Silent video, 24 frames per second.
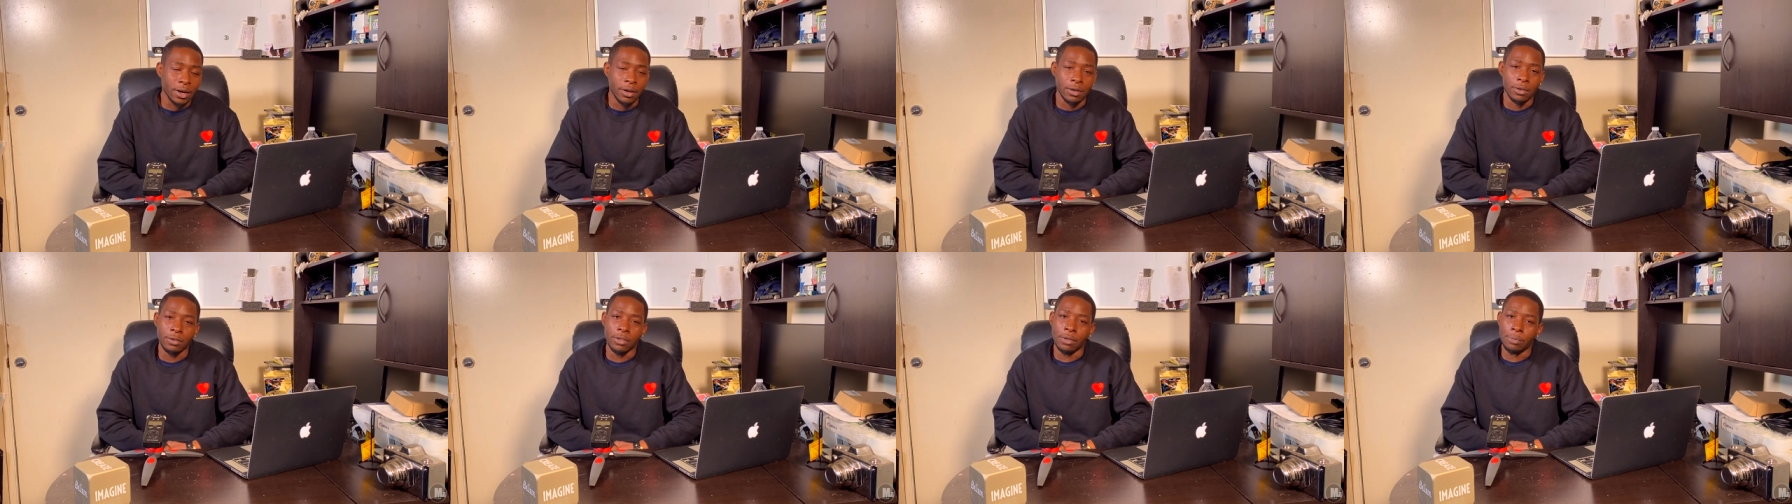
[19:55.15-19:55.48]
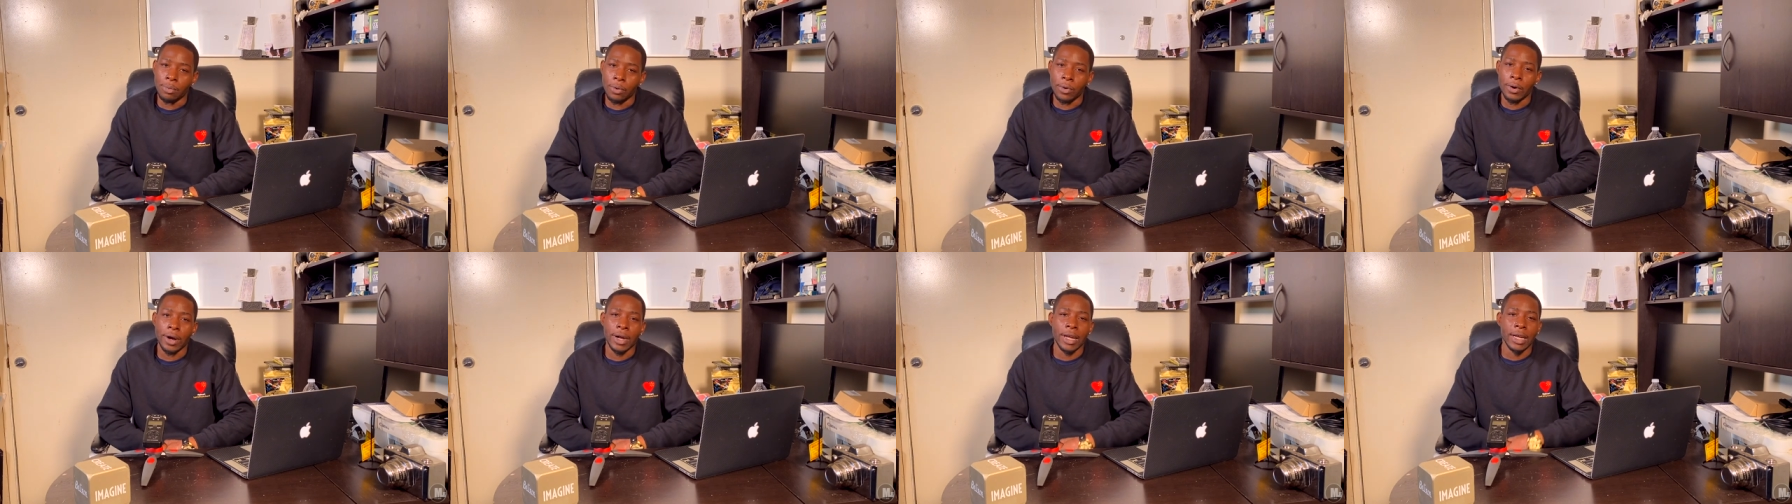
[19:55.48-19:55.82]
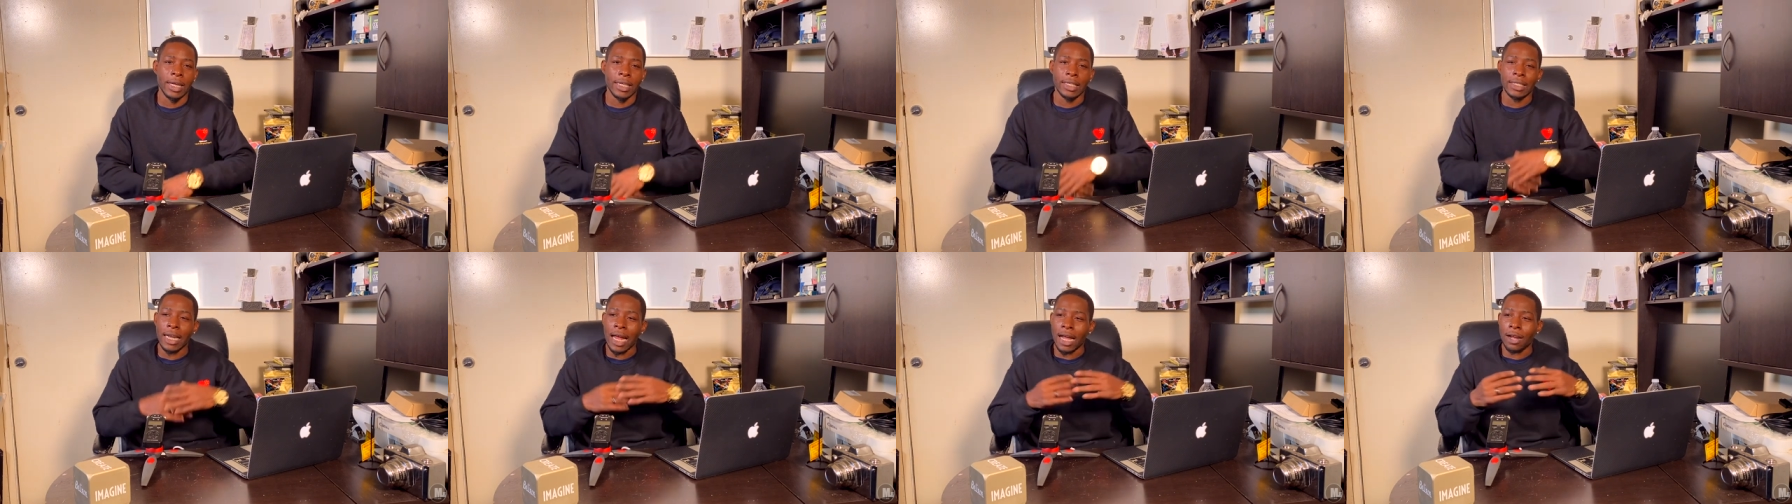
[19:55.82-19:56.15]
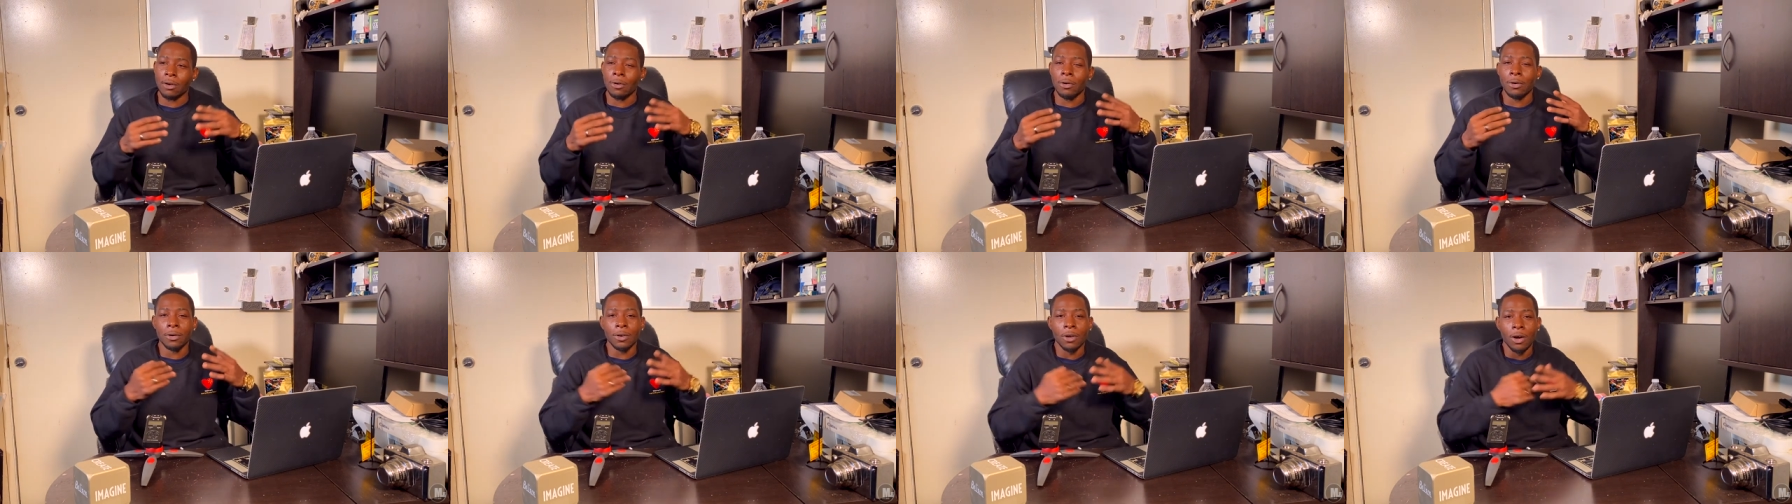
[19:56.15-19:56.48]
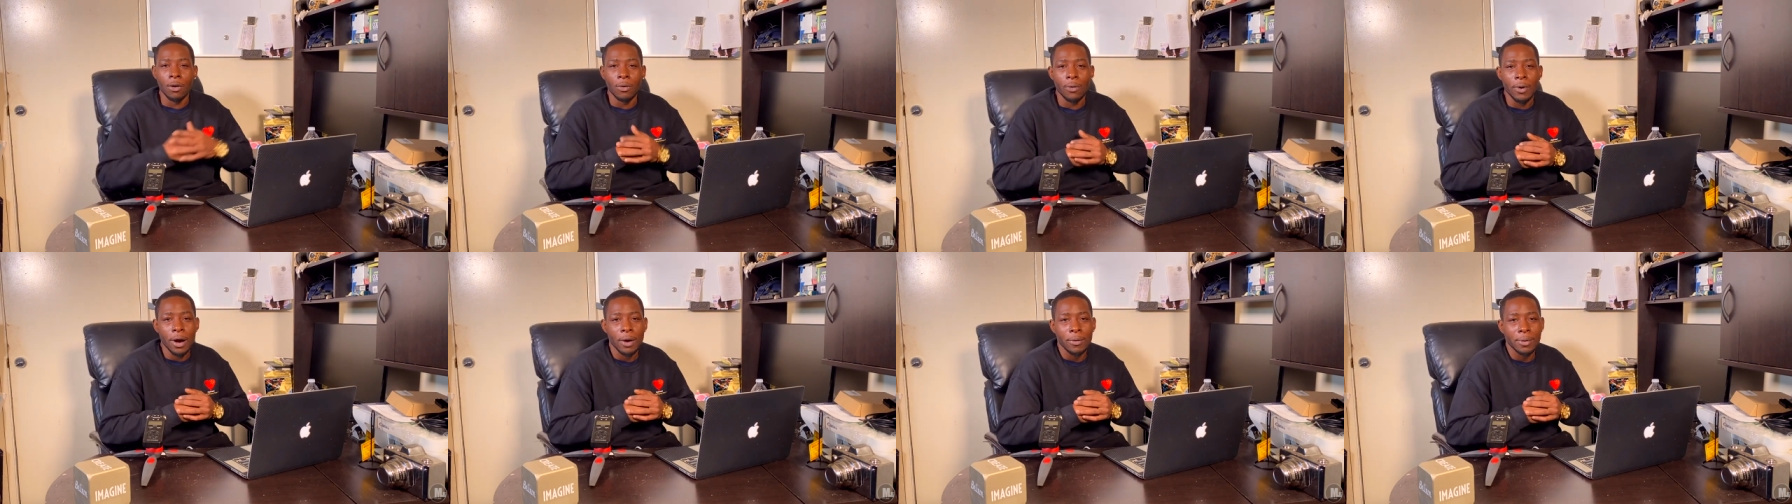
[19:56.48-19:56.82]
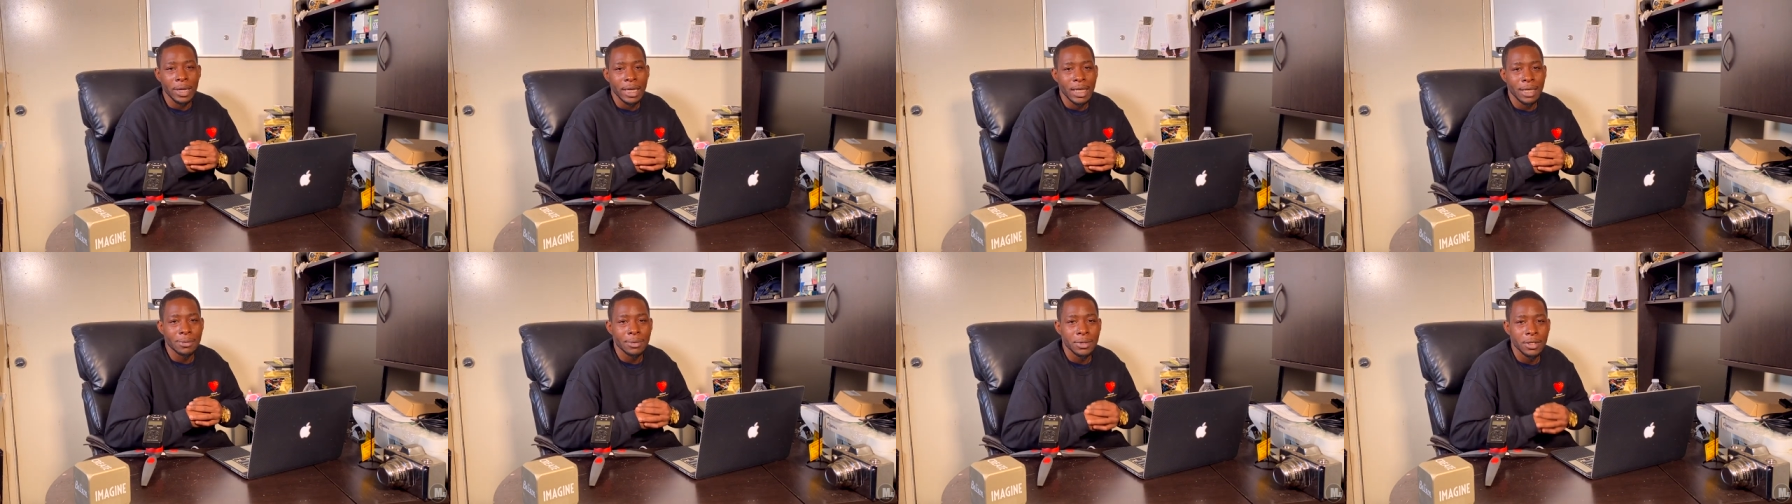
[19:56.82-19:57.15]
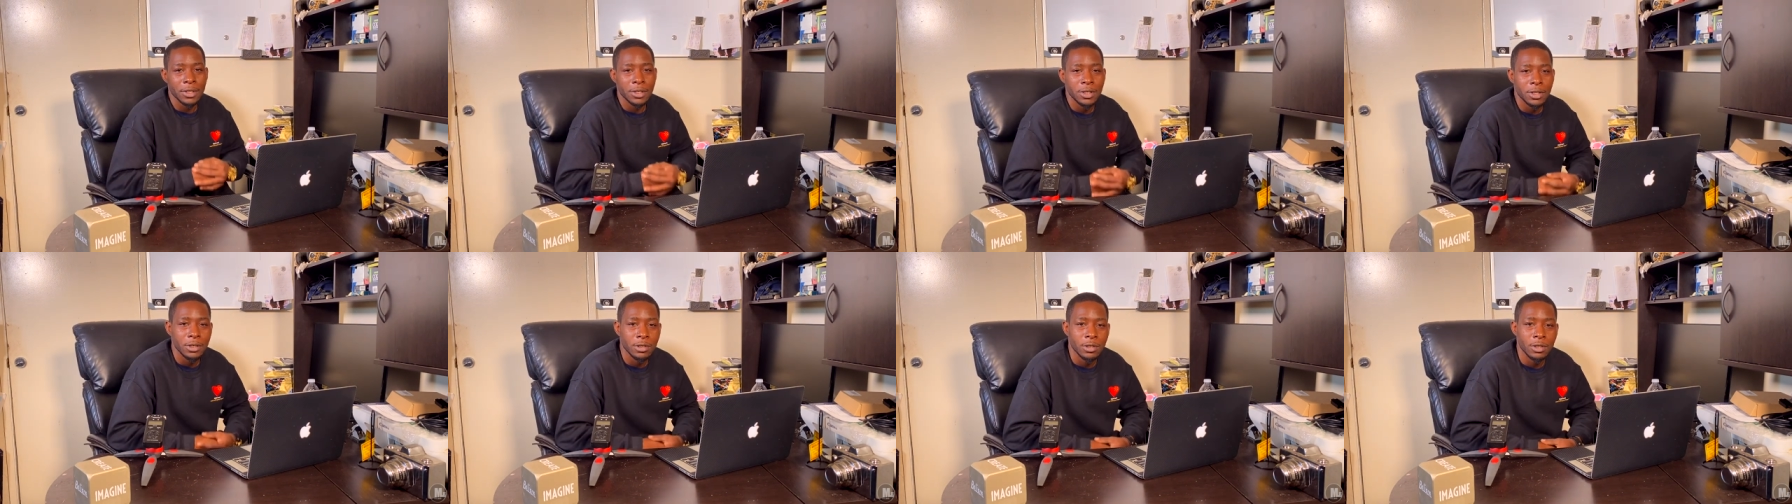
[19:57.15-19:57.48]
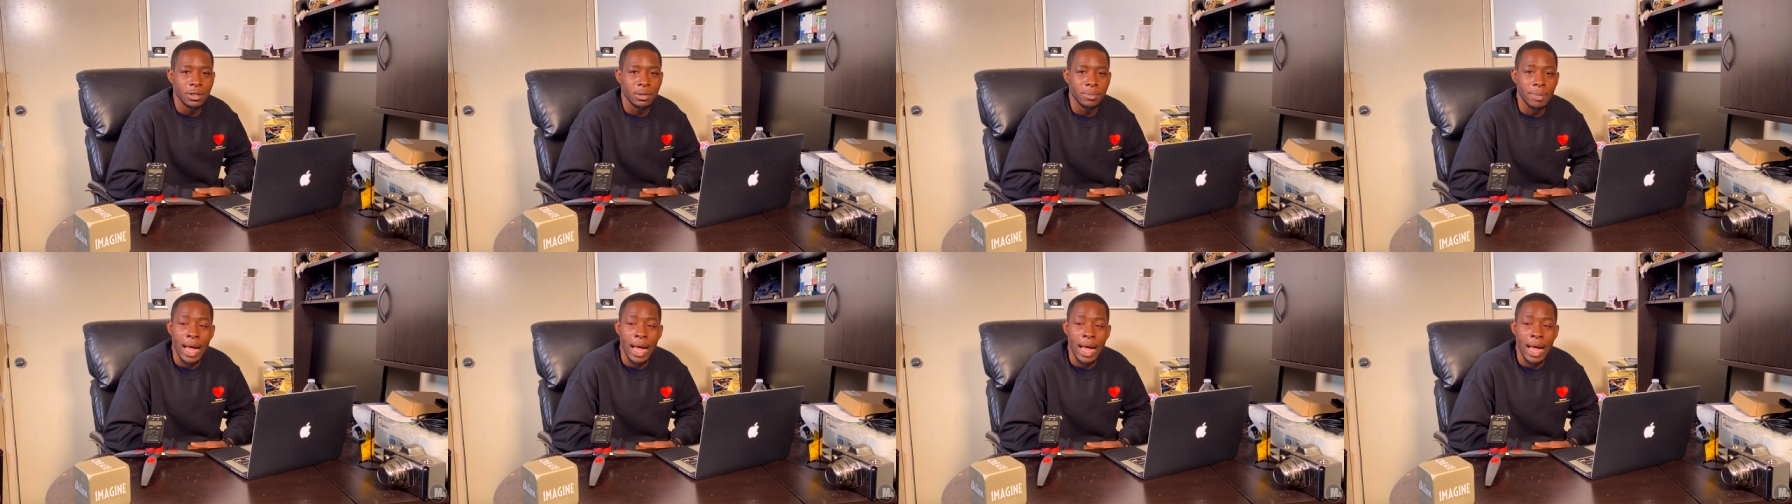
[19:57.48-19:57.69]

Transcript: your boy is not going nowhere when it comes to the YouTube.